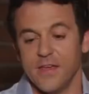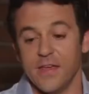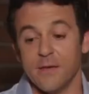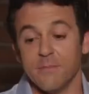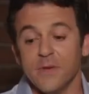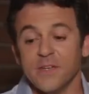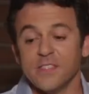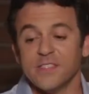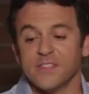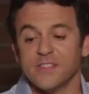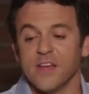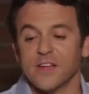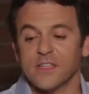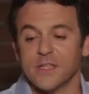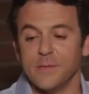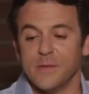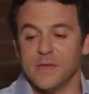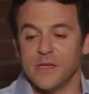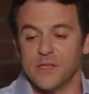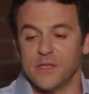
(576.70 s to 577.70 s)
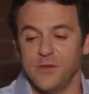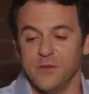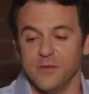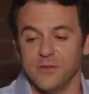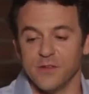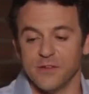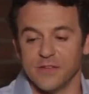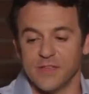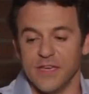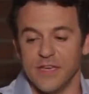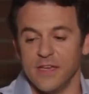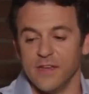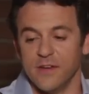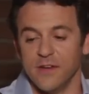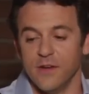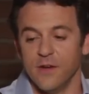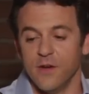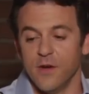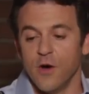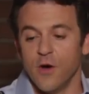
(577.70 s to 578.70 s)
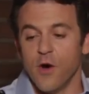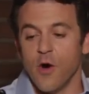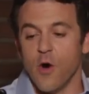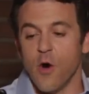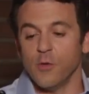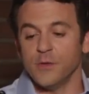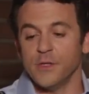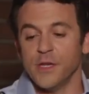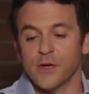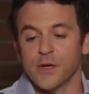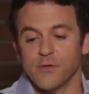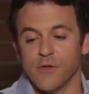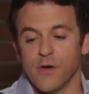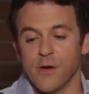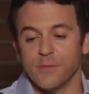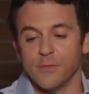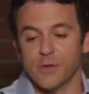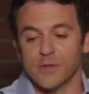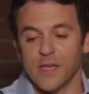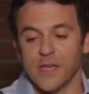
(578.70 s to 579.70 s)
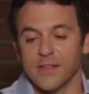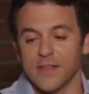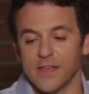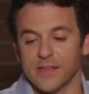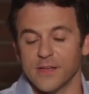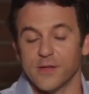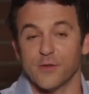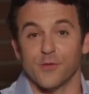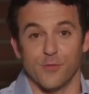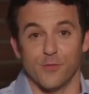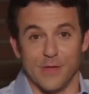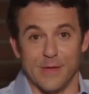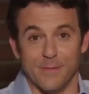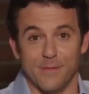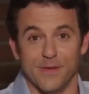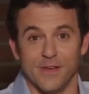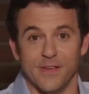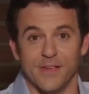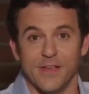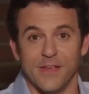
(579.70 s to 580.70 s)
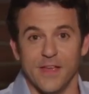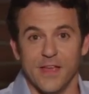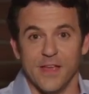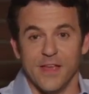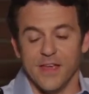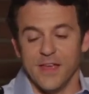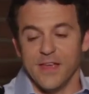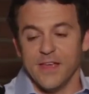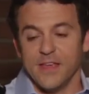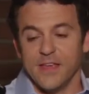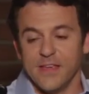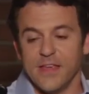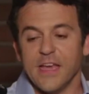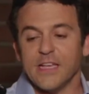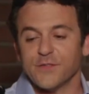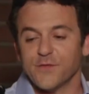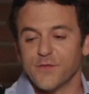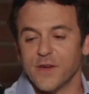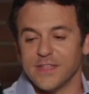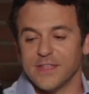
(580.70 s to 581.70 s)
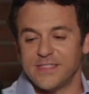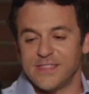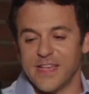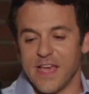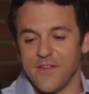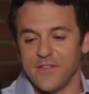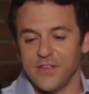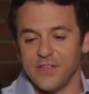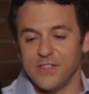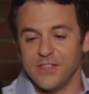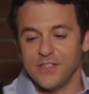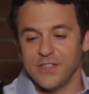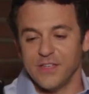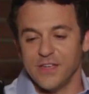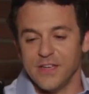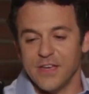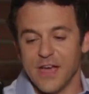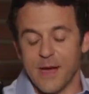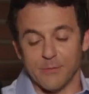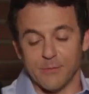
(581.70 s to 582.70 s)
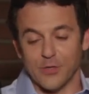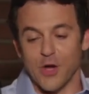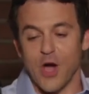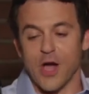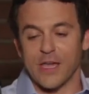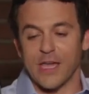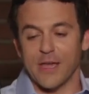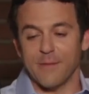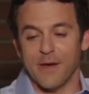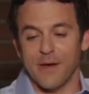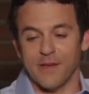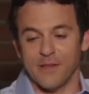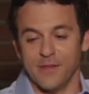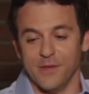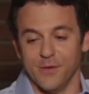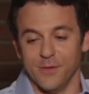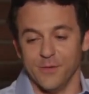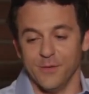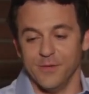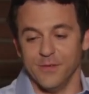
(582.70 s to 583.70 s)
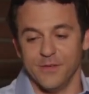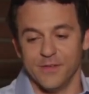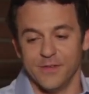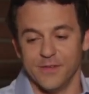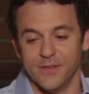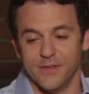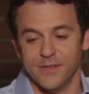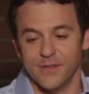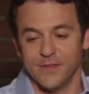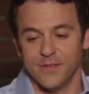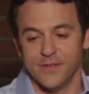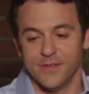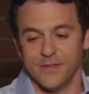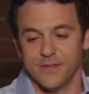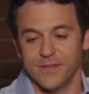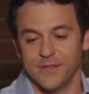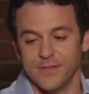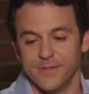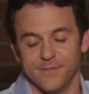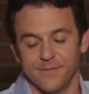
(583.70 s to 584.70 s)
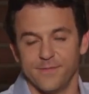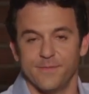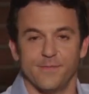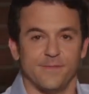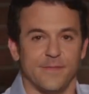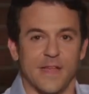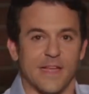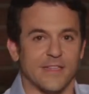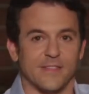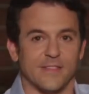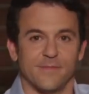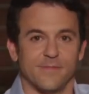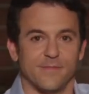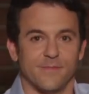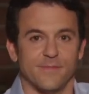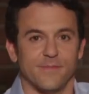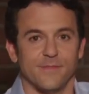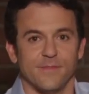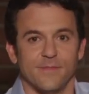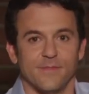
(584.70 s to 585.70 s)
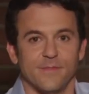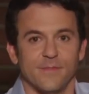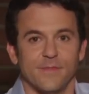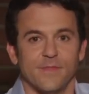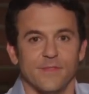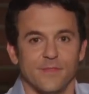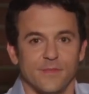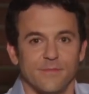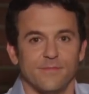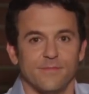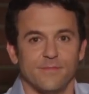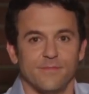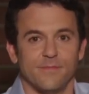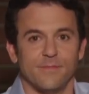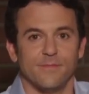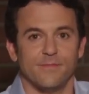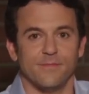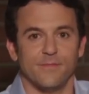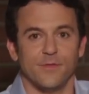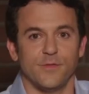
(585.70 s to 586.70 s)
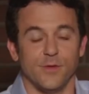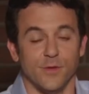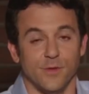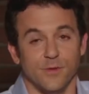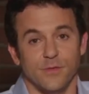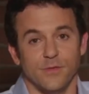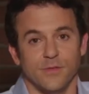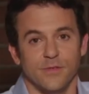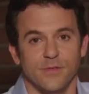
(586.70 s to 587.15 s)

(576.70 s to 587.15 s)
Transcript: It must suck to be a cute little kid, only to grow up looking like a creep. Yes, Fred Savage, I'm talking about you. That's true.